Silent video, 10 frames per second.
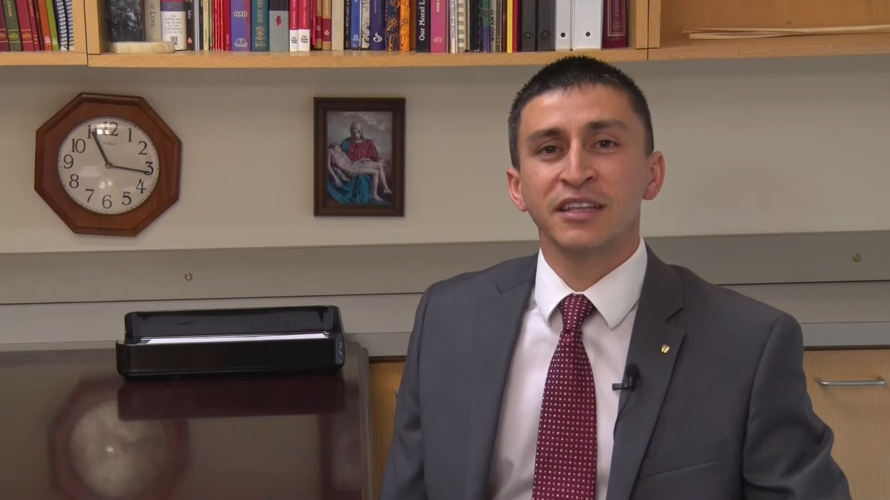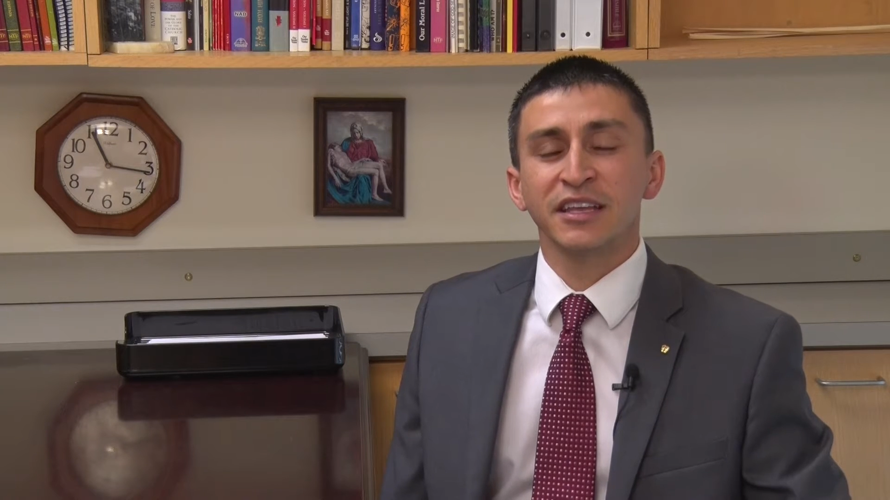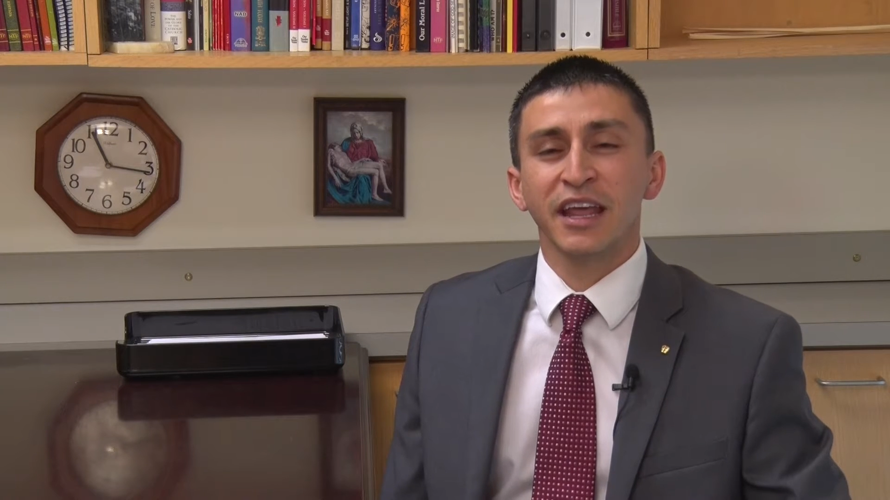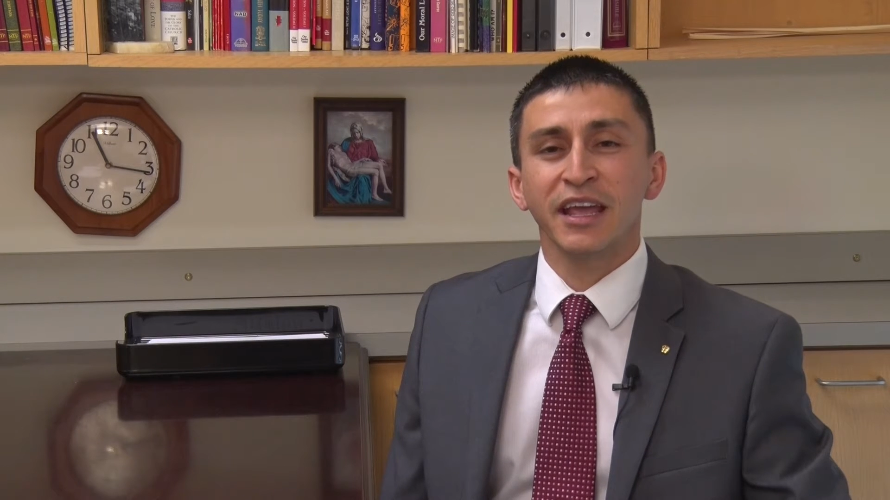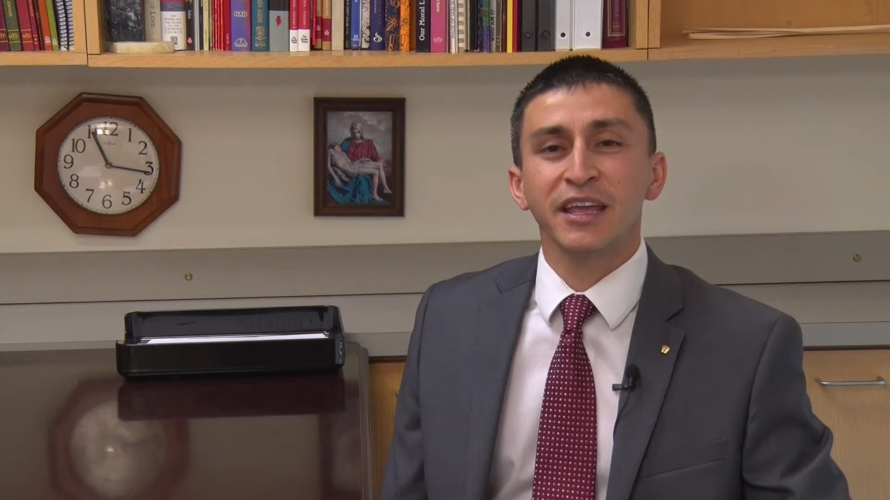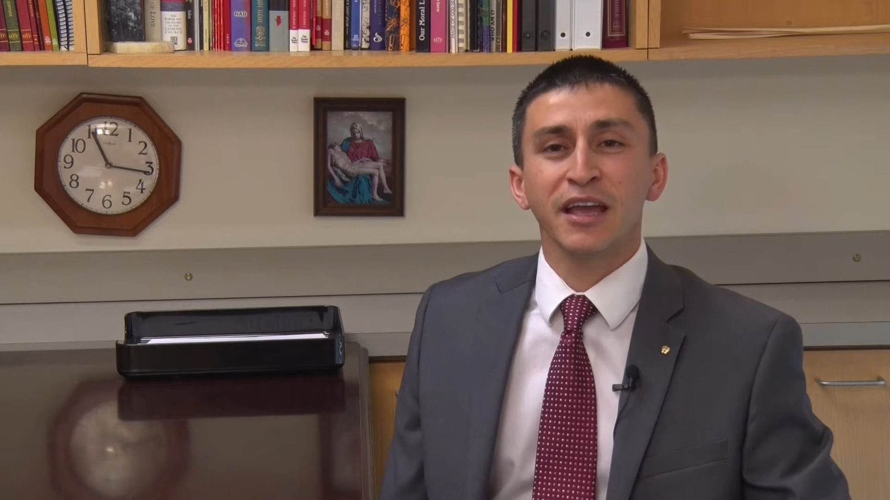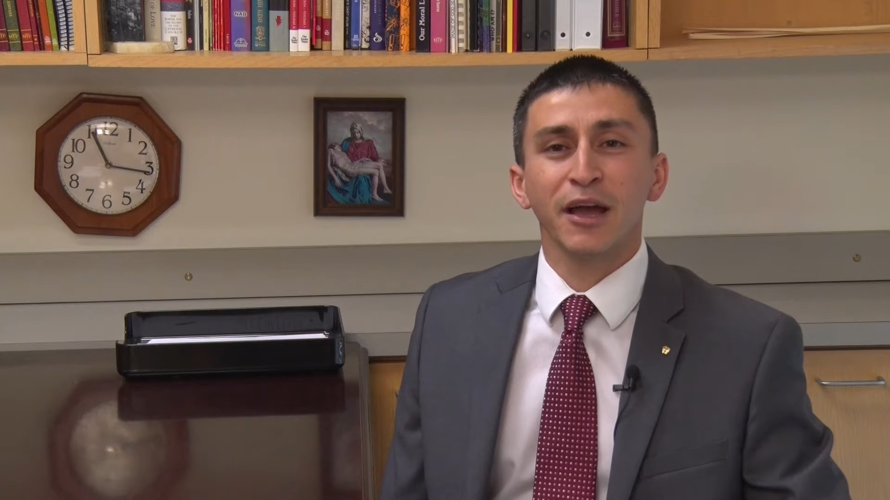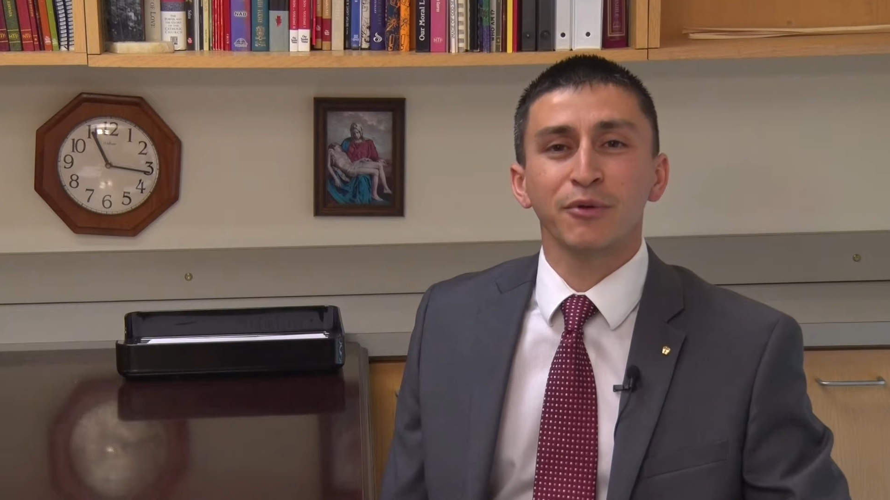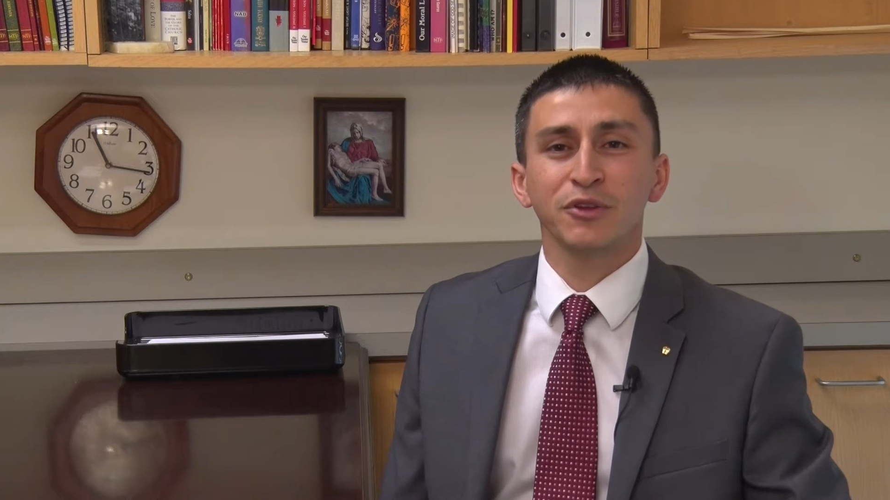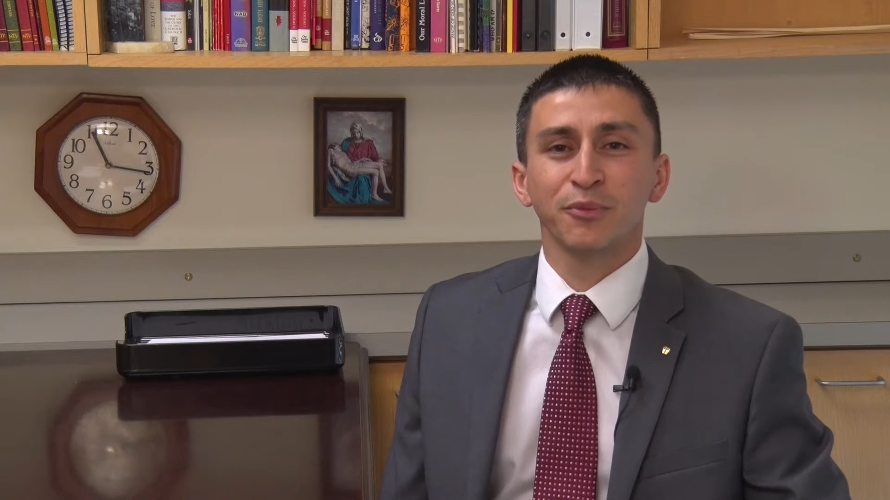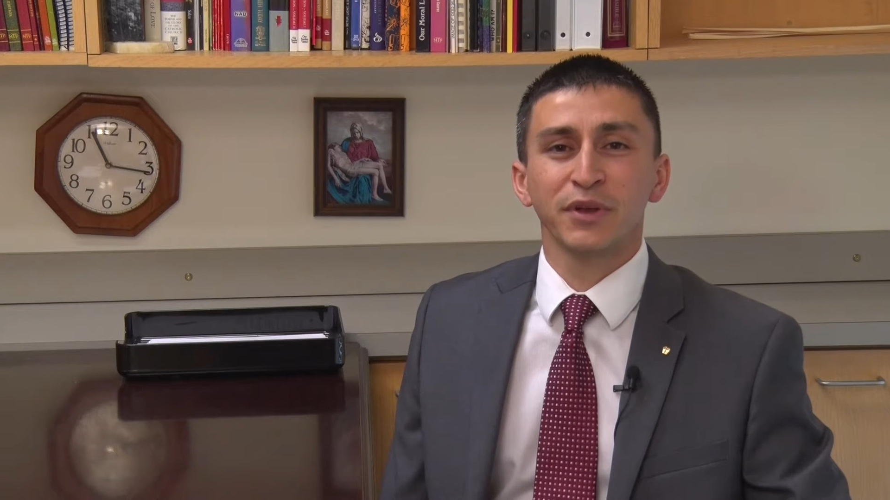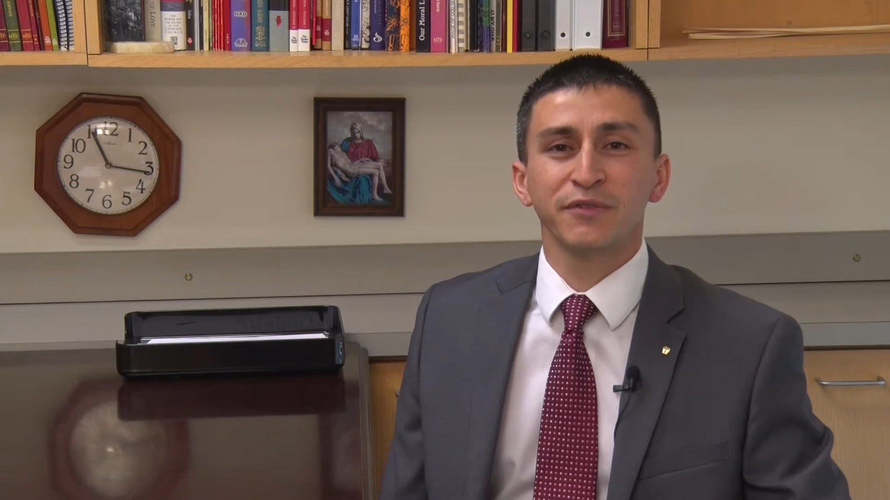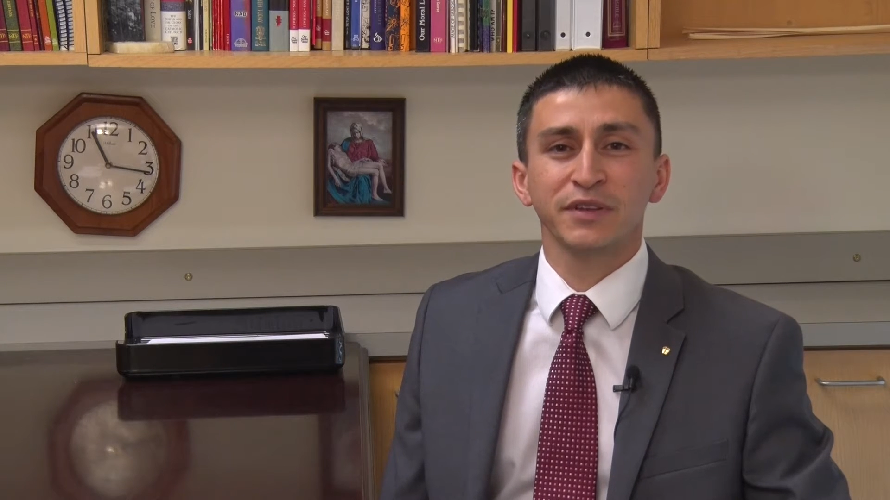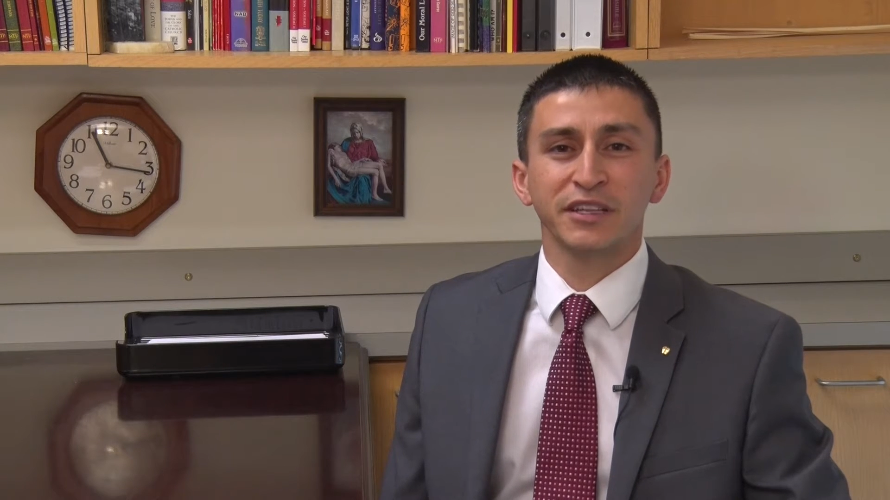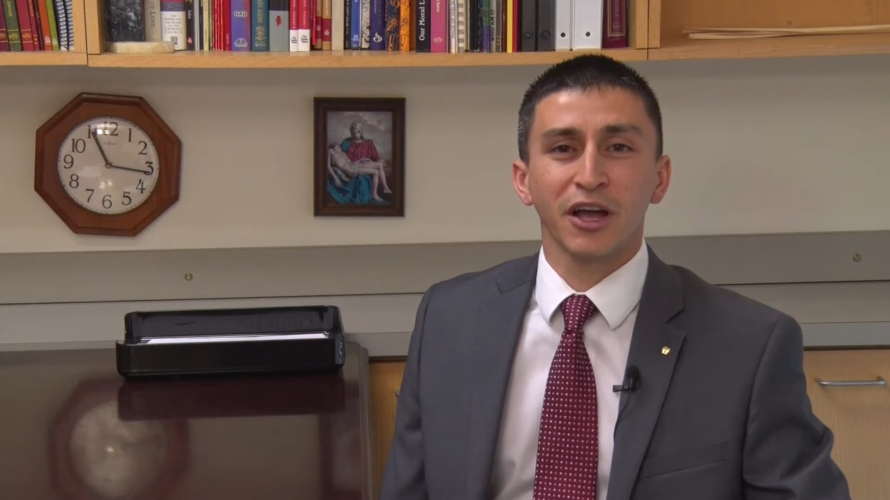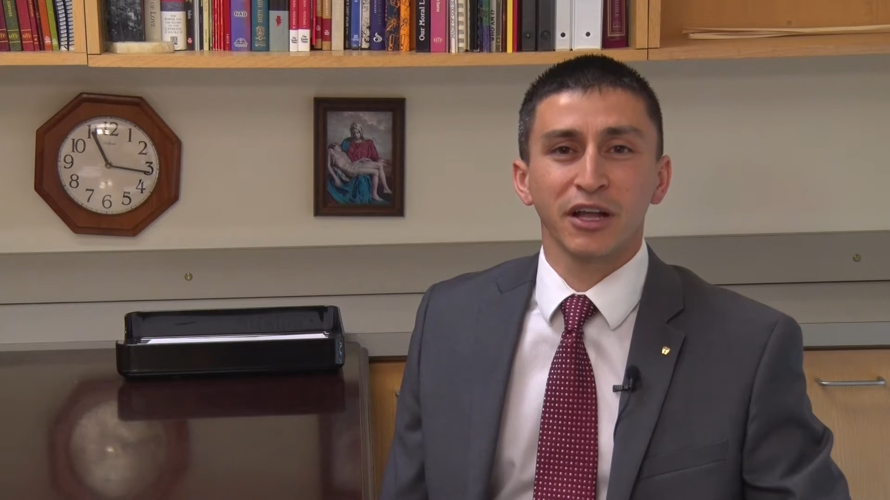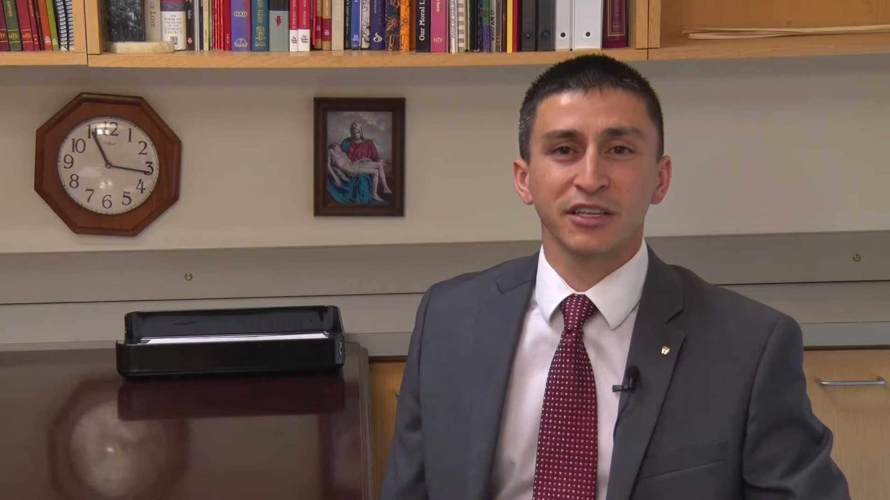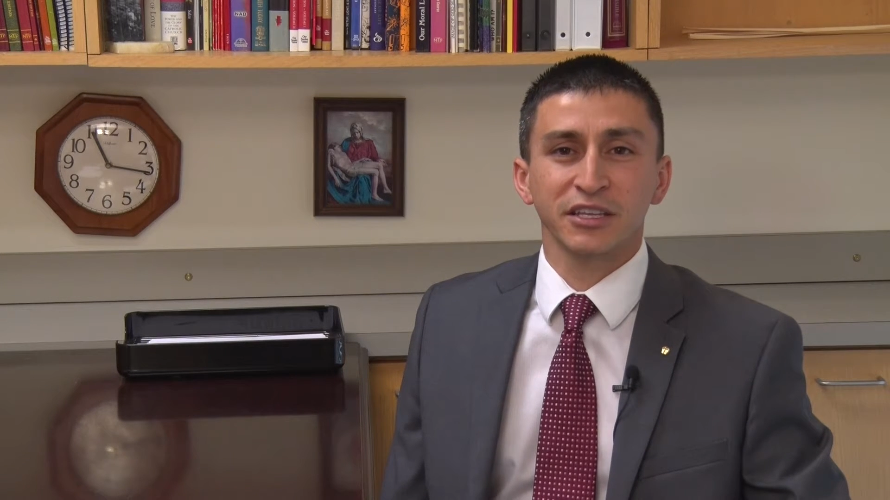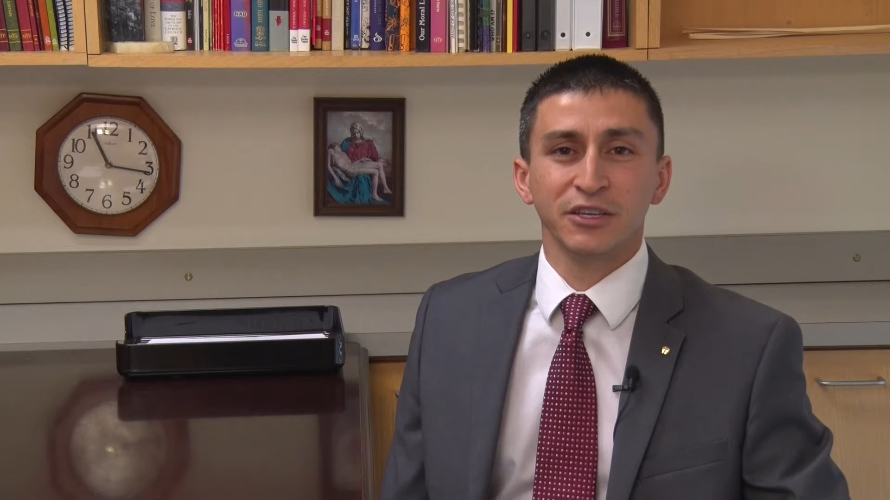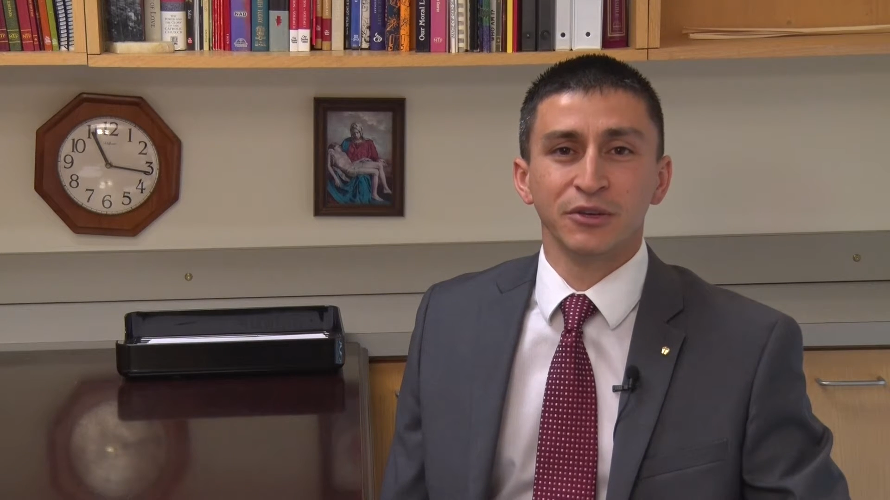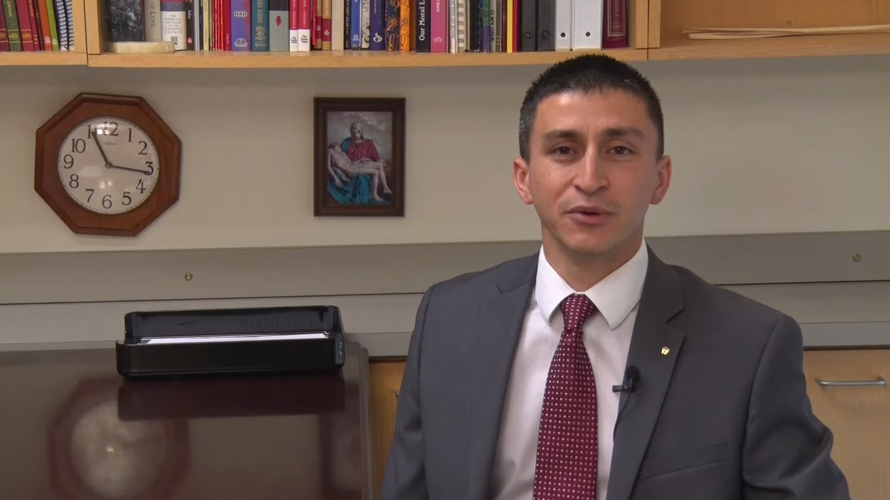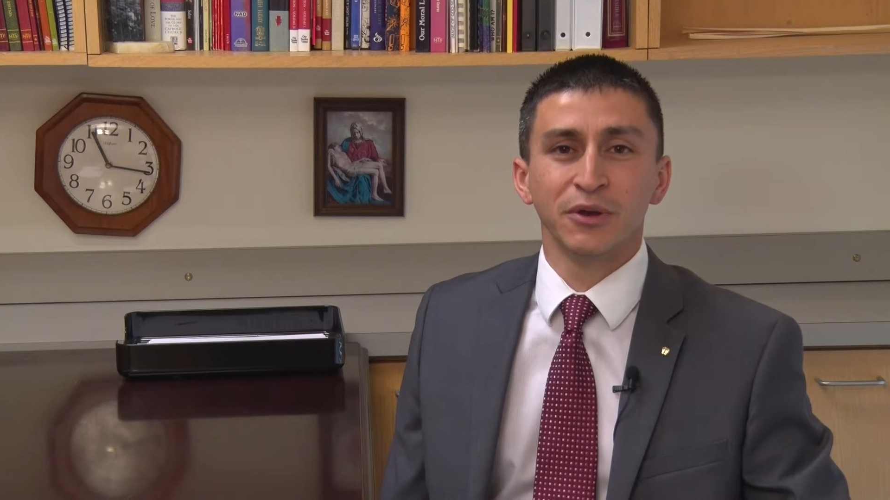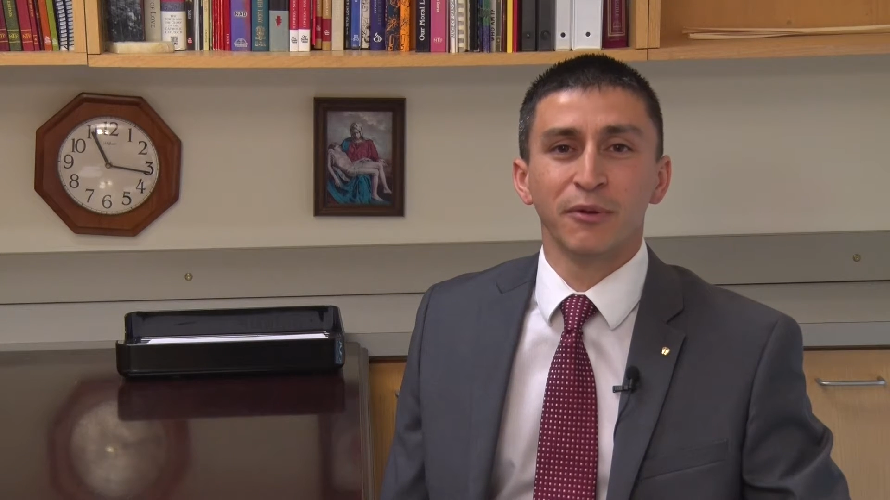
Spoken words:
Today, I want to briefly talk to you